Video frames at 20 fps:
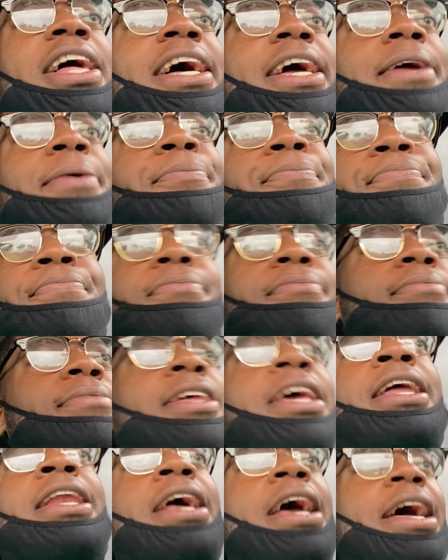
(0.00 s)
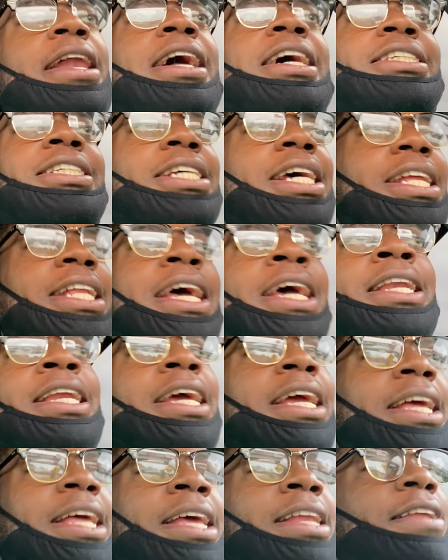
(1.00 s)
Like, and I said that
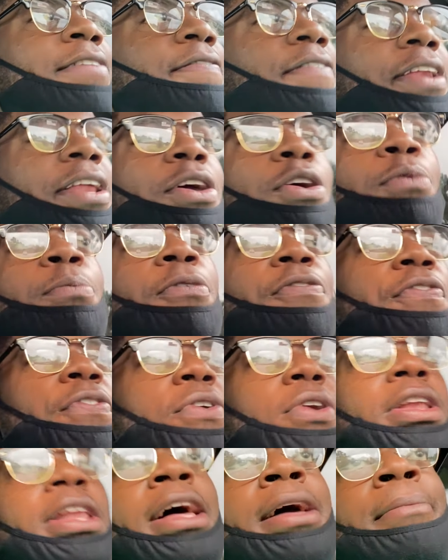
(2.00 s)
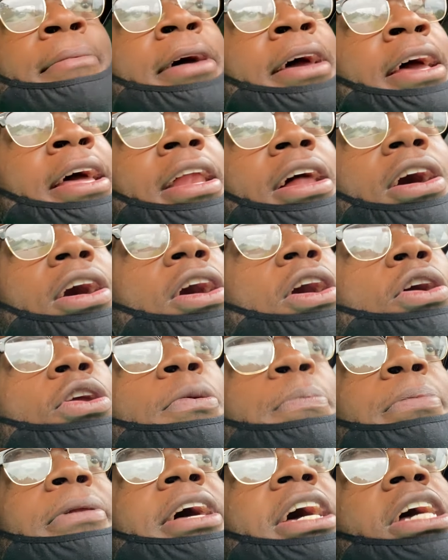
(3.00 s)
in the video before, like, man, all
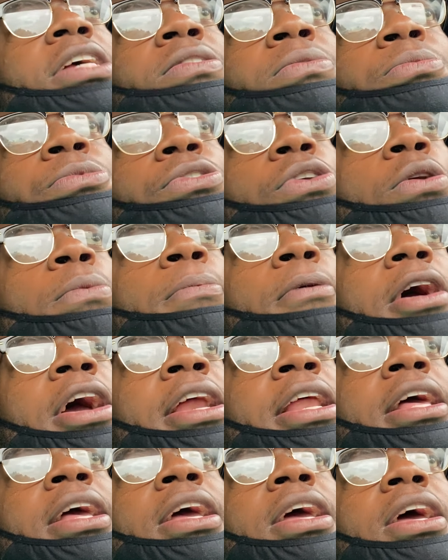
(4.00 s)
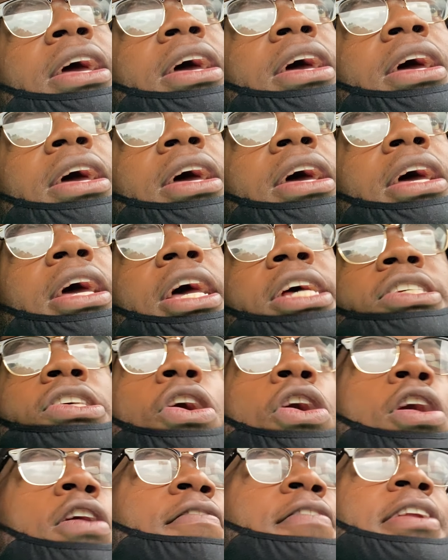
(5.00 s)
the plays from Joe Brady is
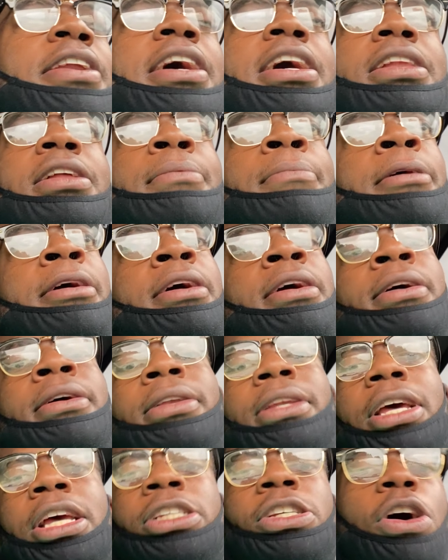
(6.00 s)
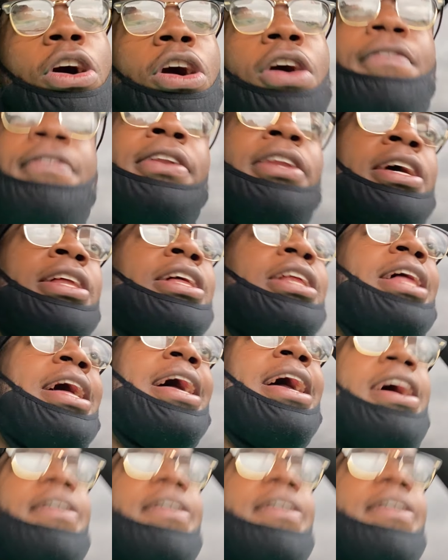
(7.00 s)
all vanilla, man. It's all vanilla. Like,